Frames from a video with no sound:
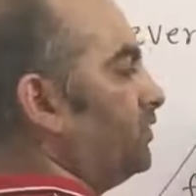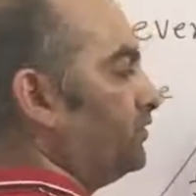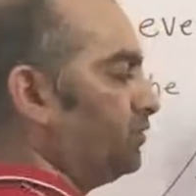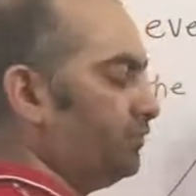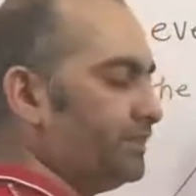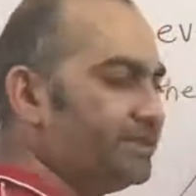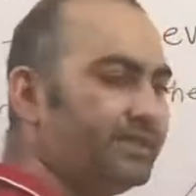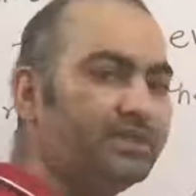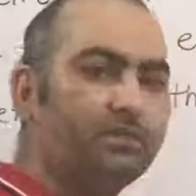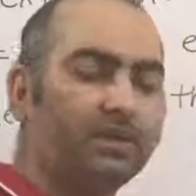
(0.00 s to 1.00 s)
So first
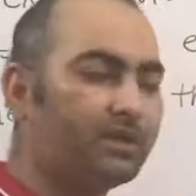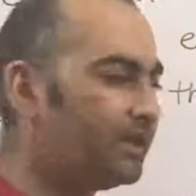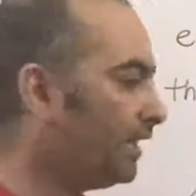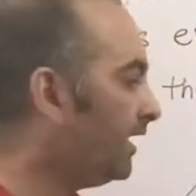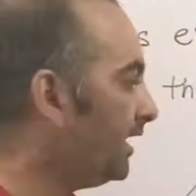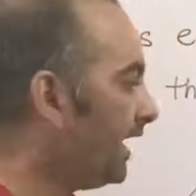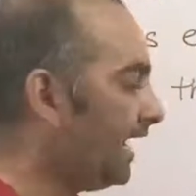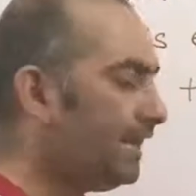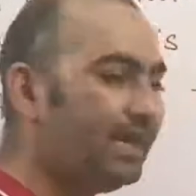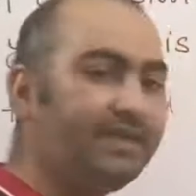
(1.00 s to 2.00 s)
thing is what?
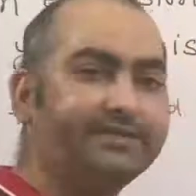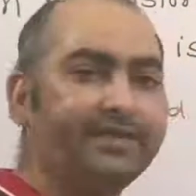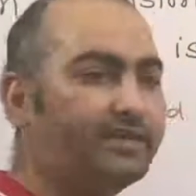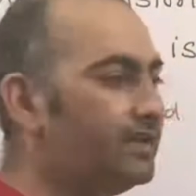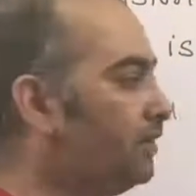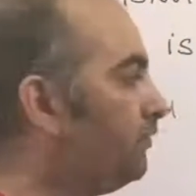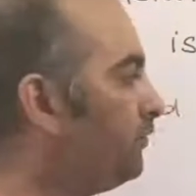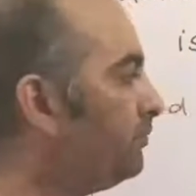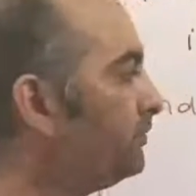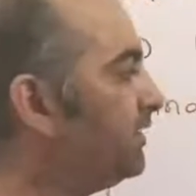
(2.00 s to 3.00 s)
Analyze that
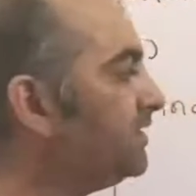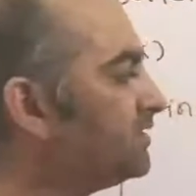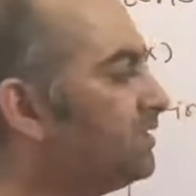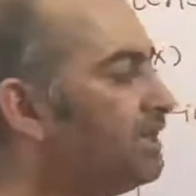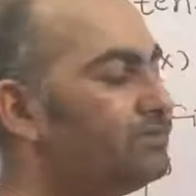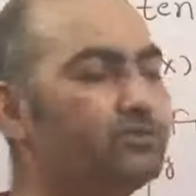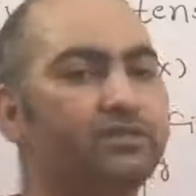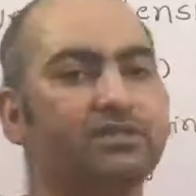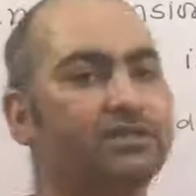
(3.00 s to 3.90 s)
from this graph to this